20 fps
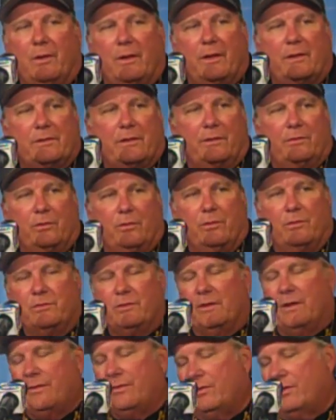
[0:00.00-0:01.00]
but as I told
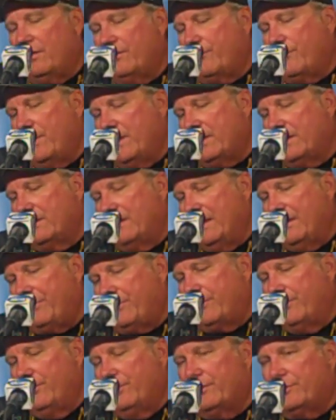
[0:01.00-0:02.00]
you, I thought if we could
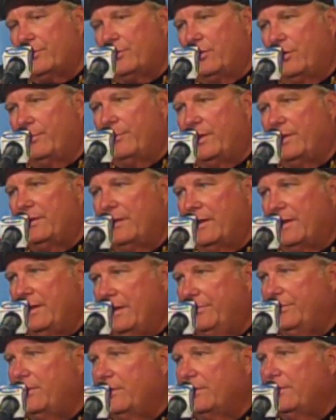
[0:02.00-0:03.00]
get through the tournament and
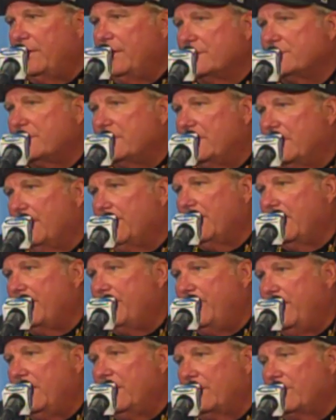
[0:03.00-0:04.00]
get the
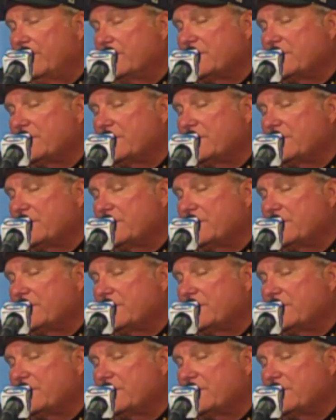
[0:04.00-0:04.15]
NCAA bid,